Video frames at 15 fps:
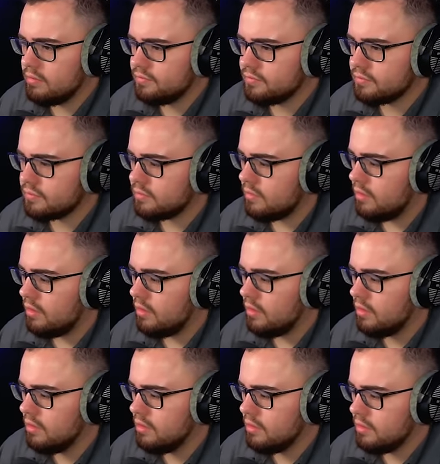
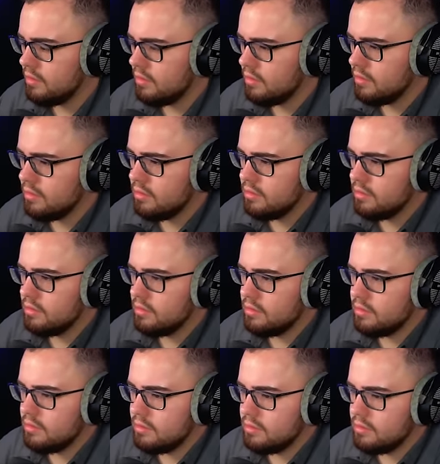Nobody speaks.